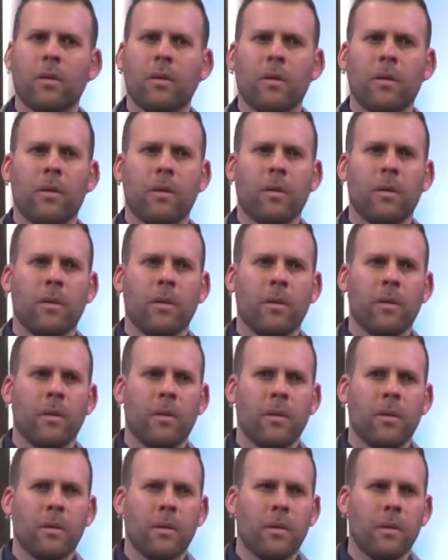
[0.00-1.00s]

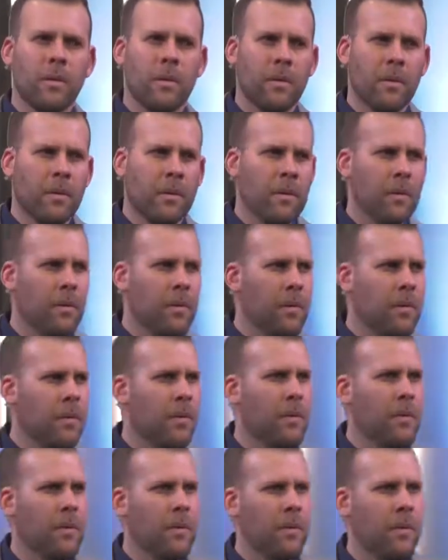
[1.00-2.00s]

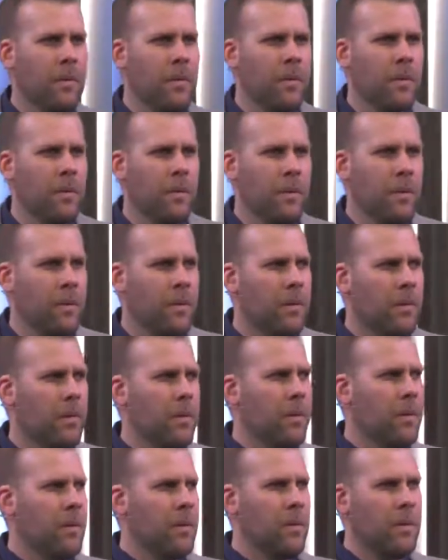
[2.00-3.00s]

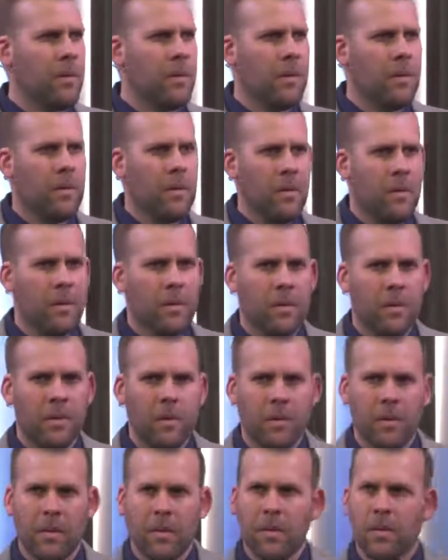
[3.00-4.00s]
Nothing is said.